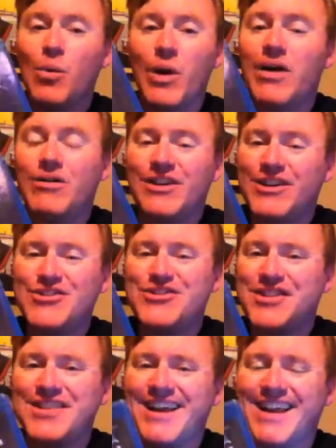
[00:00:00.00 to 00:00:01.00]
Well, here's
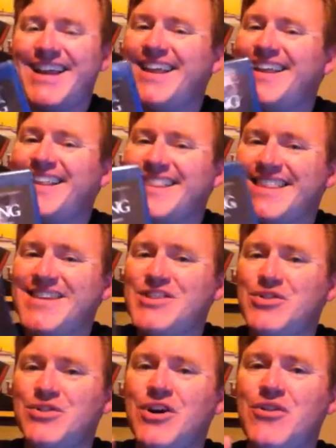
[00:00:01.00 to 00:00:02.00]
the thing.
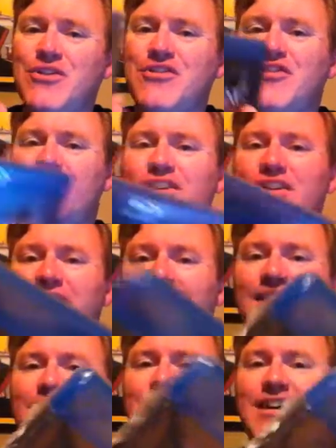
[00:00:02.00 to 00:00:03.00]
This, you'll notice,
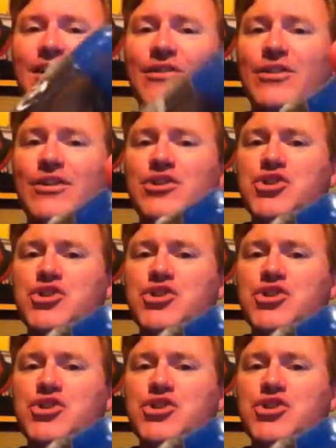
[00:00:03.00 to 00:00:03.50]
can you tell?